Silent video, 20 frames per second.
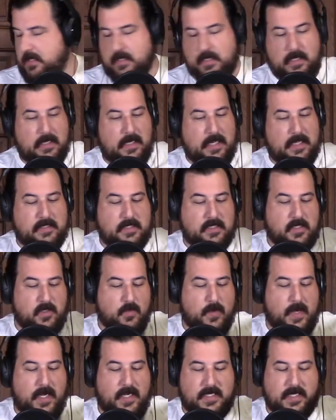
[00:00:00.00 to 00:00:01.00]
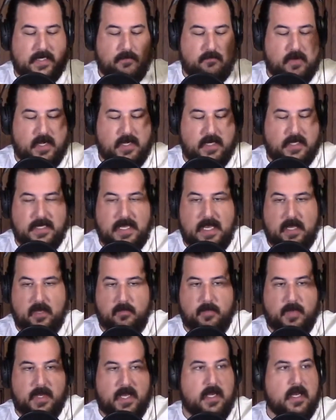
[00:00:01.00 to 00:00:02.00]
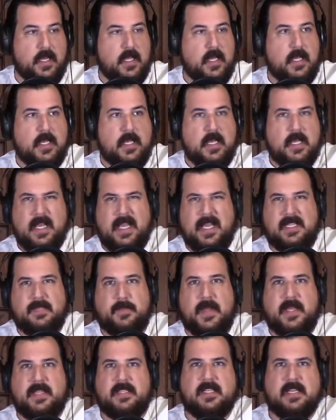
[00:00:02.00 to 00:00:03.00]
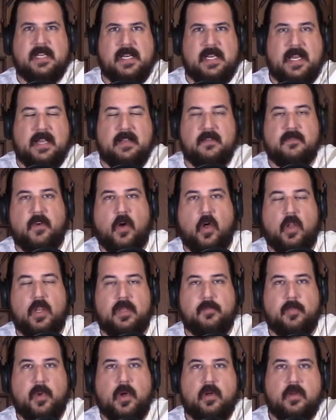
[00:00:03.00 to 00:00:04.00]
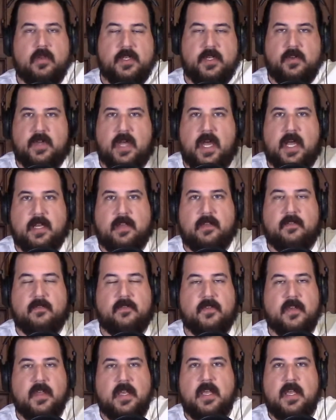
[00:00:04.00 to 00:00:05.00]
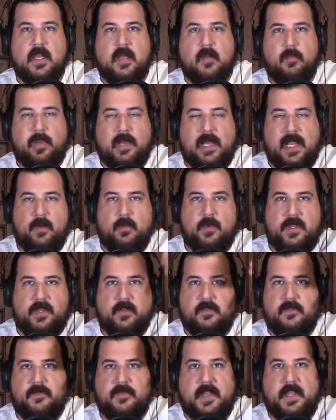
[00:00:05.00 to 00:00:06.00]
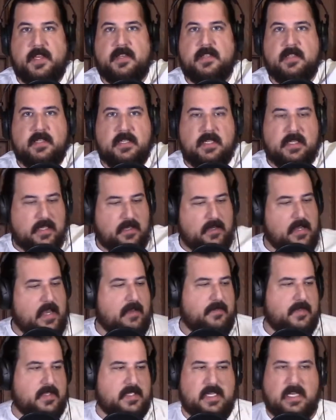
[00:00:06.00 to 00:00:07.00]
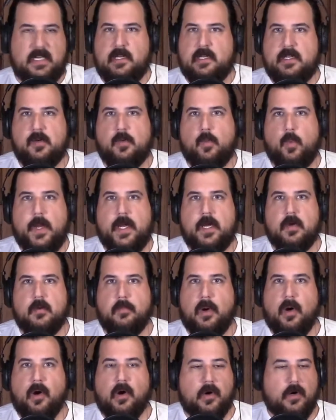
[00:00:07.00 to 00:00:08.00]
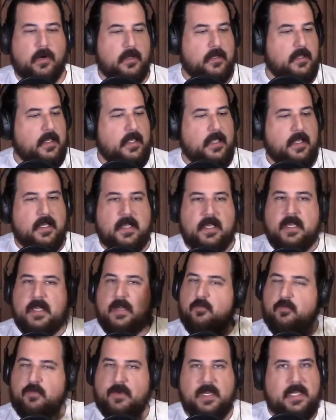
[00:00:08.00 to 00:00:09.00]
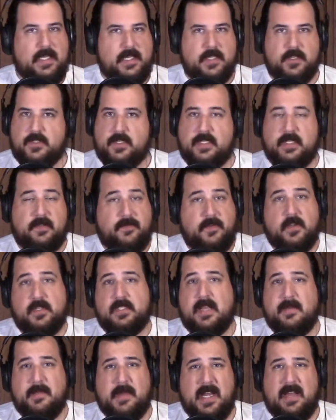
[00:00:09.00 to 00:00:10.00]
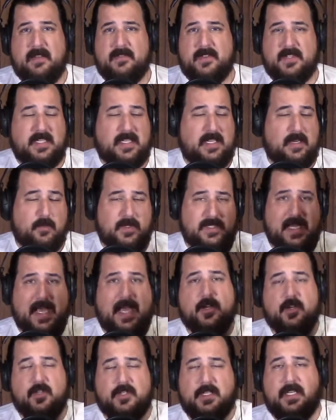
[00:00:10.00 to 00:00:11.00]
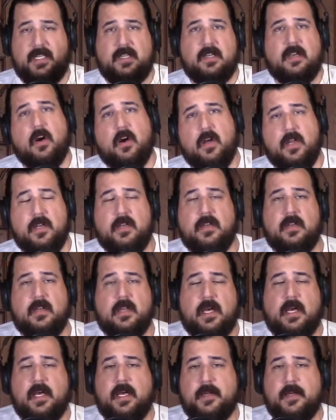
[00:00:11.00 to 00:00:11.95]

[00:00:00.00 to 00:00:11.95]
neglected to write it down, but it's basically like volleyball, and you kind of play with your feet, and then you have this like little wicker ball. Really interesting. The first time I'd ever seen it was actually on